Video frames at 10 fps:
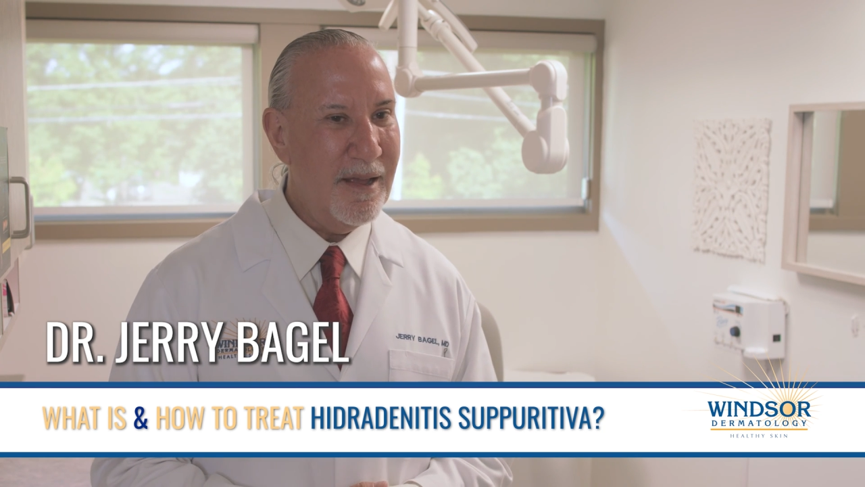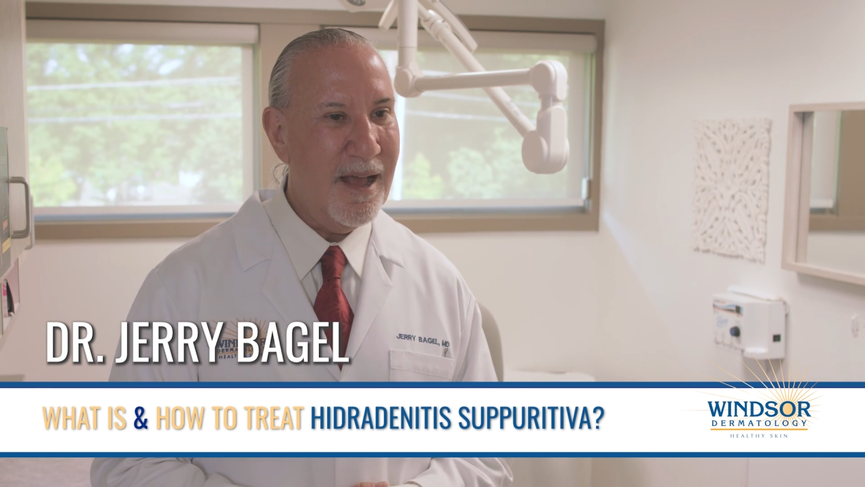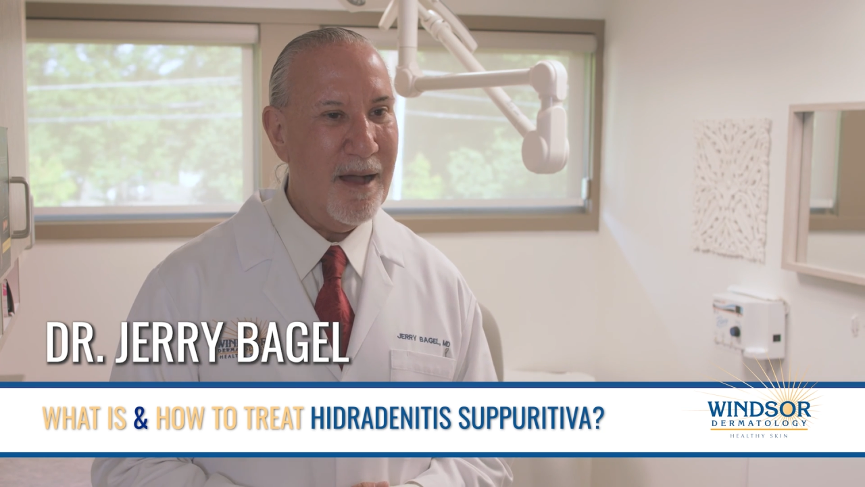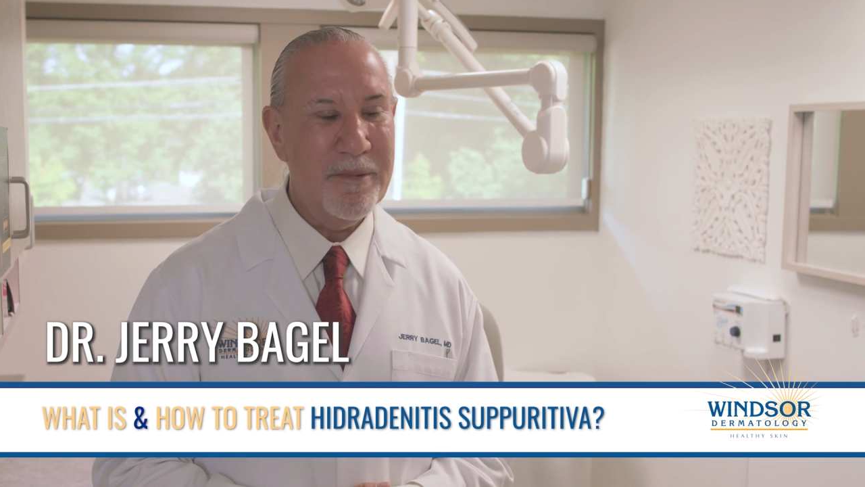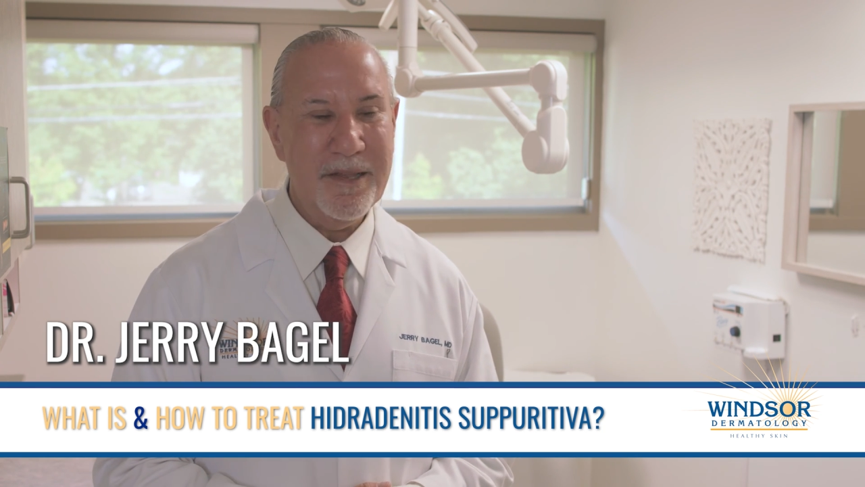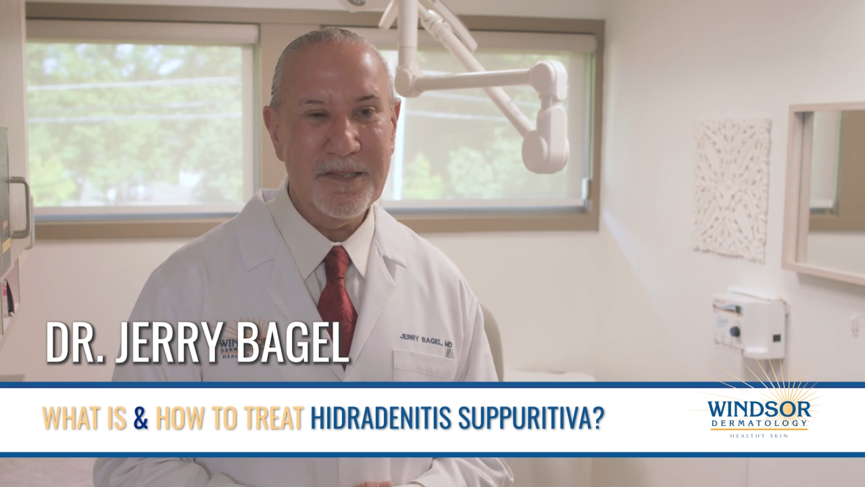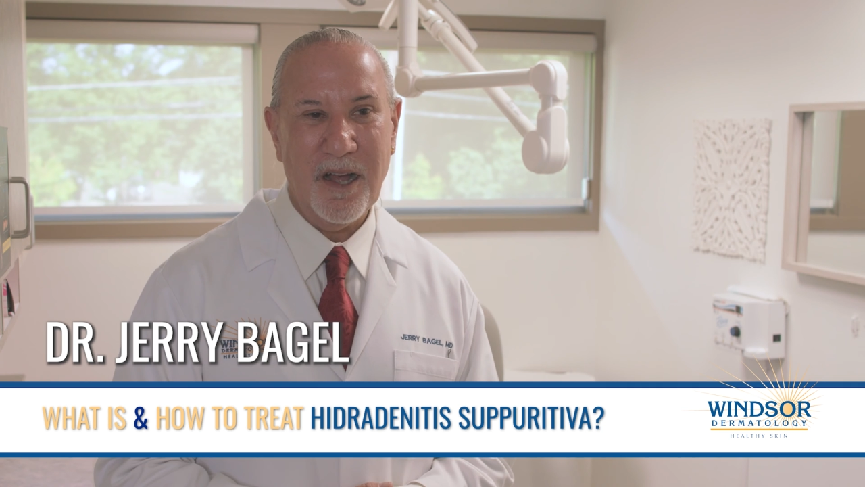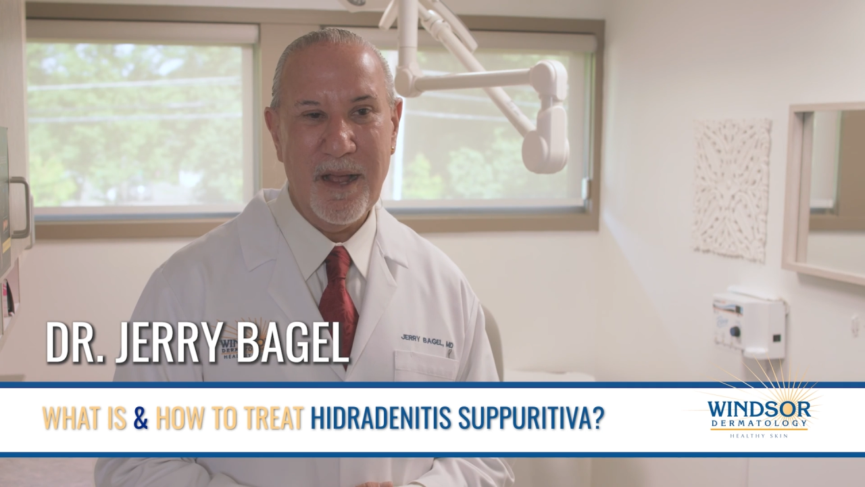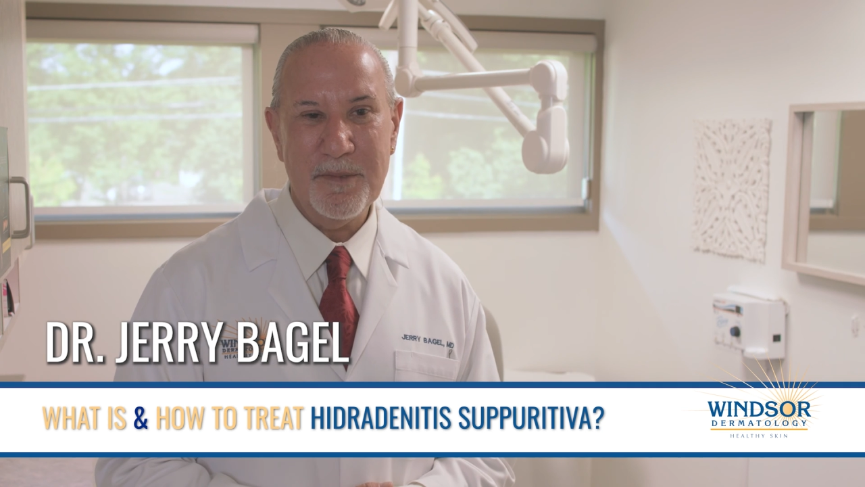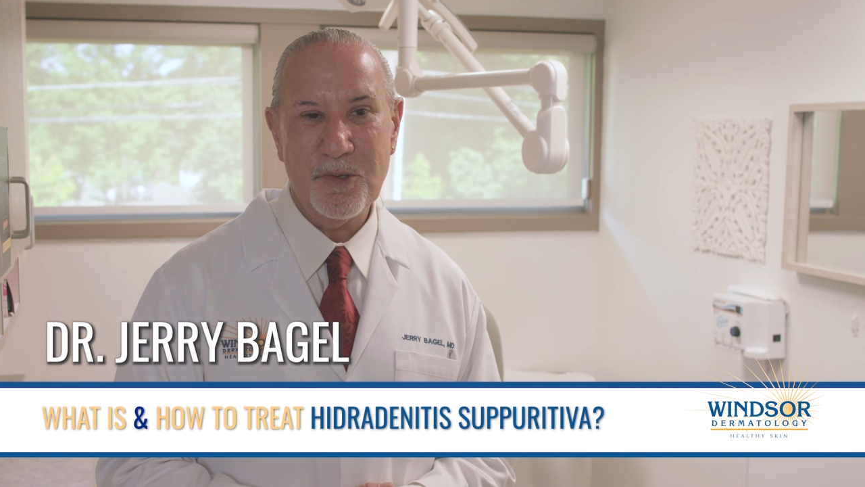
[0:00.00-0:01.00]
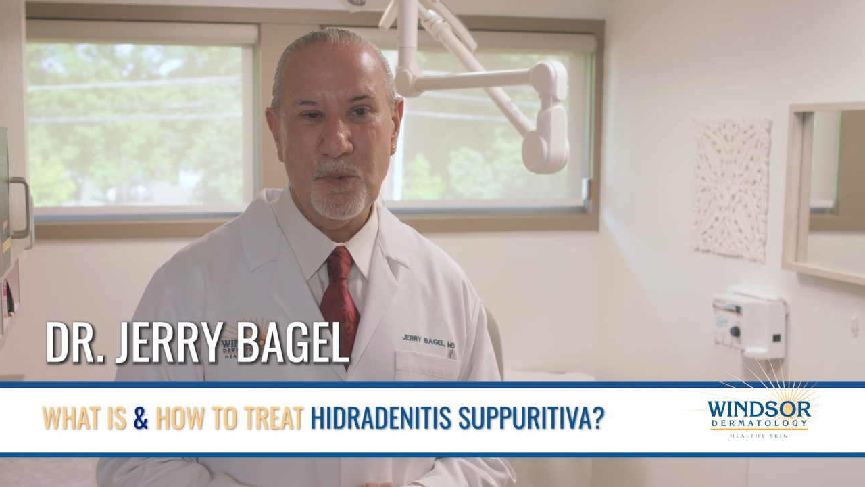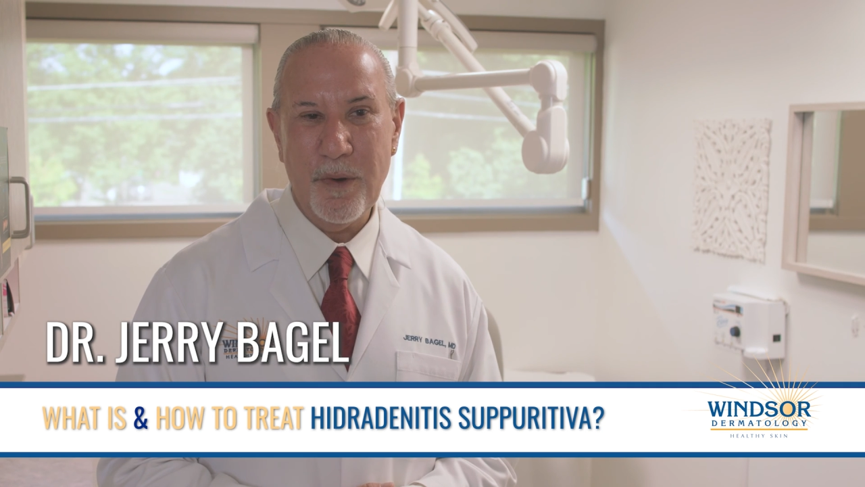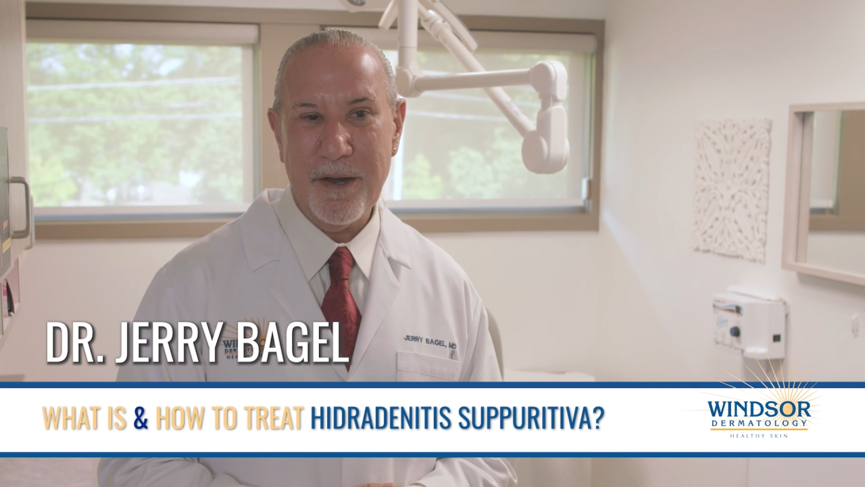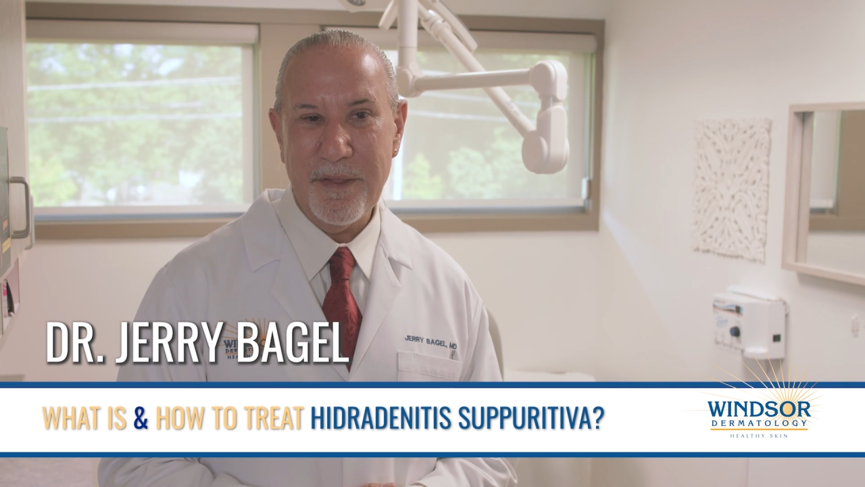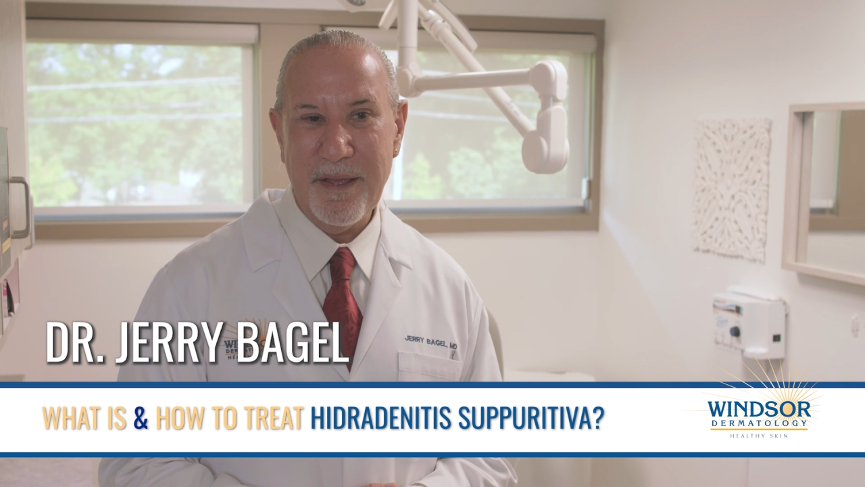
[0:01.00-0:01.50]
how many times or
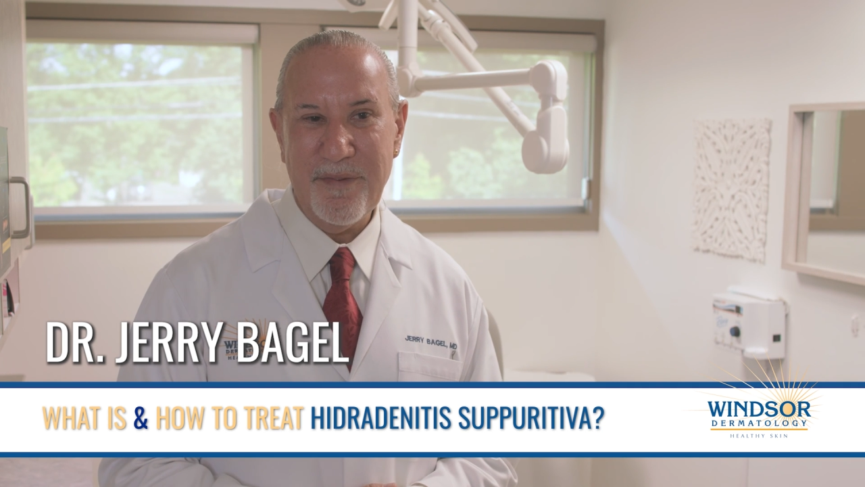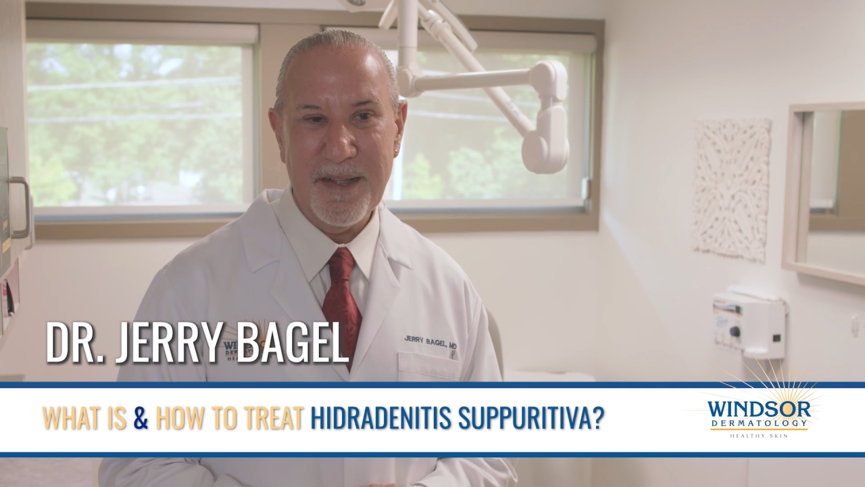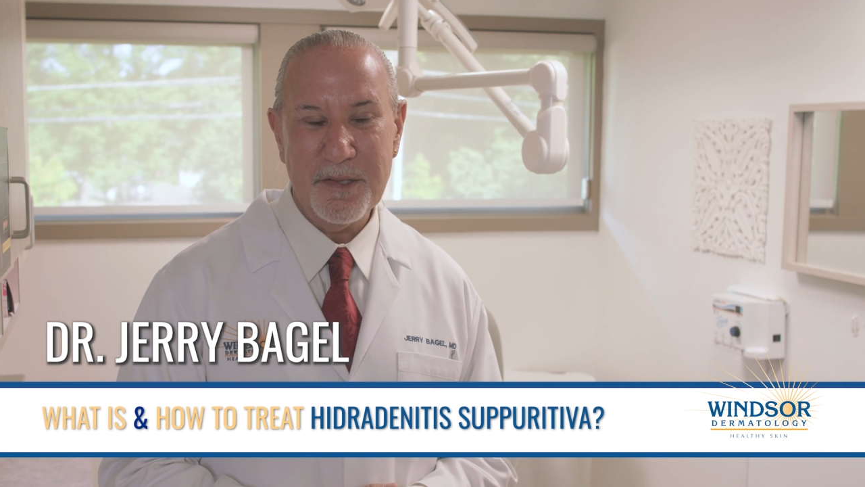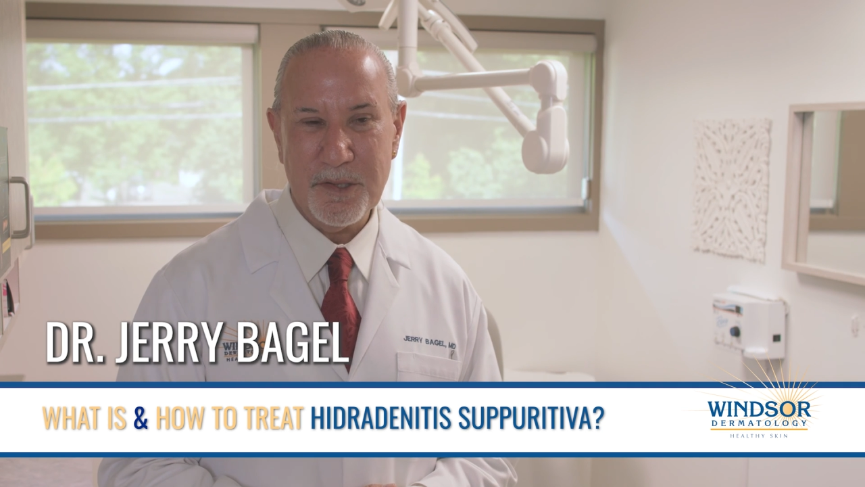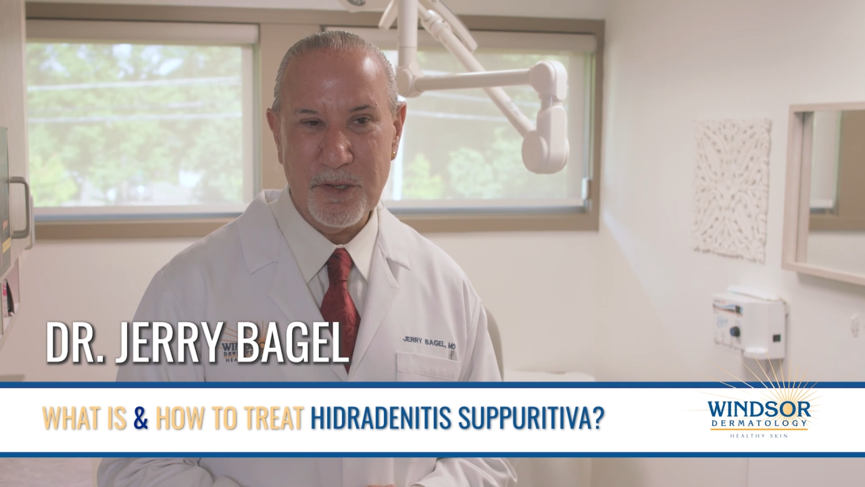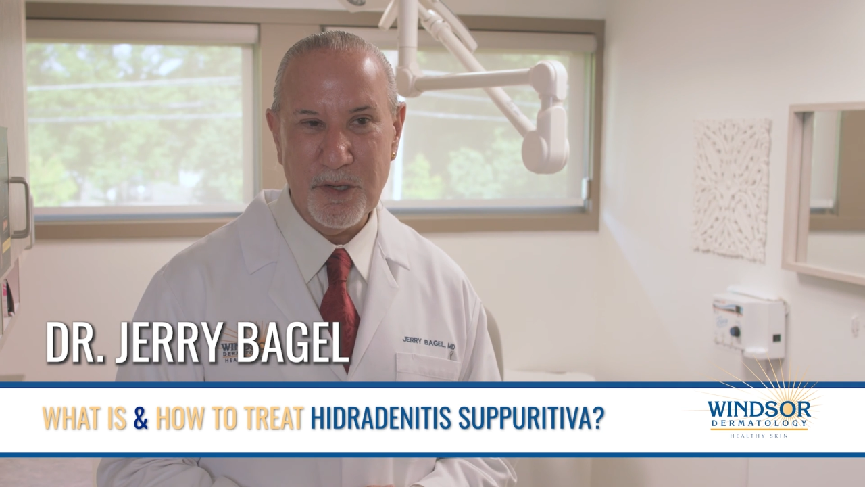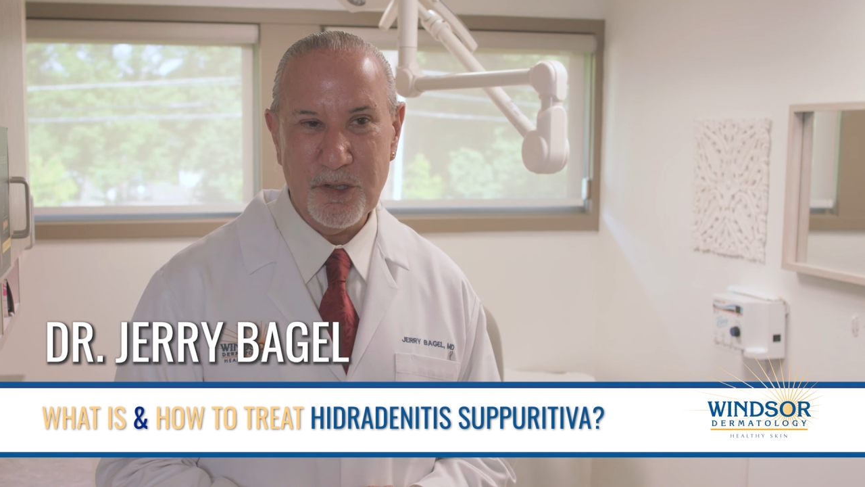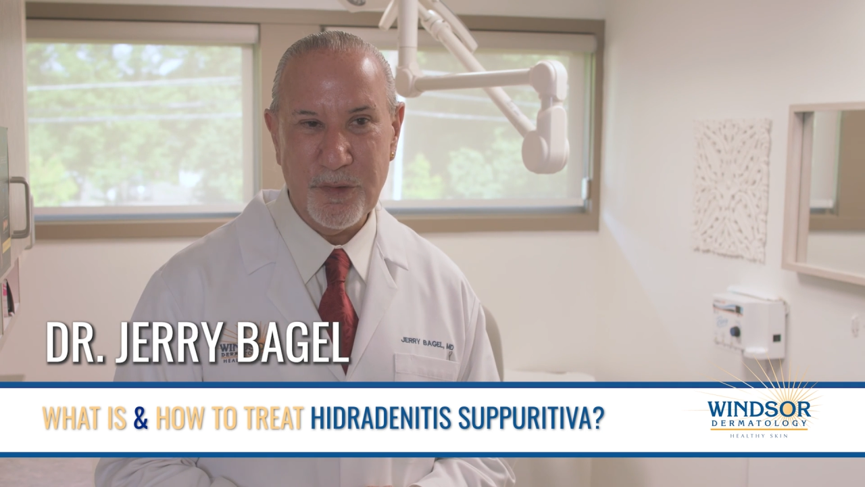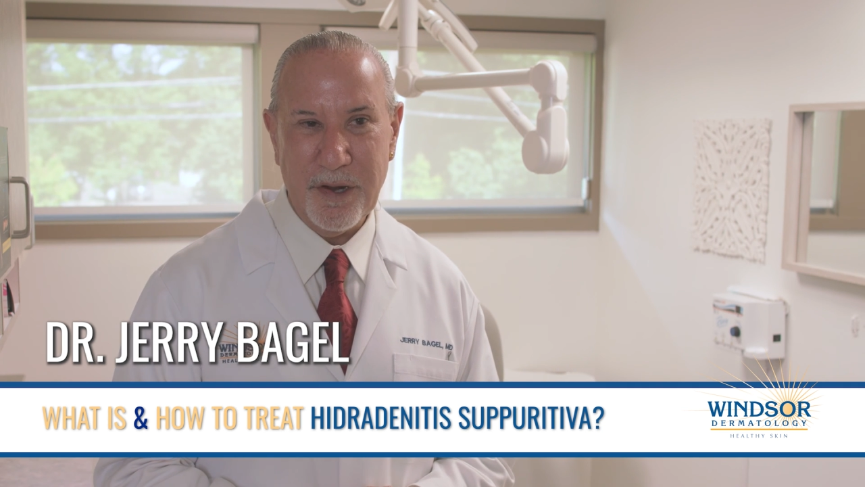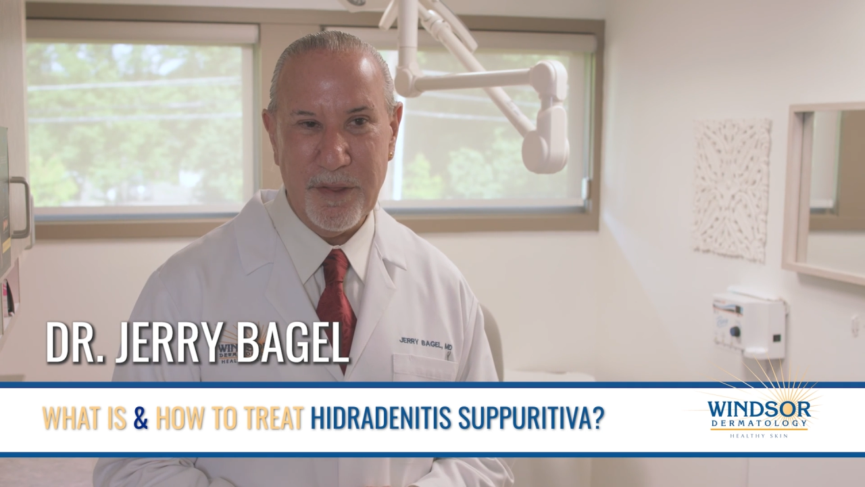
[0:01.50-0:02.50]
where they've had surgery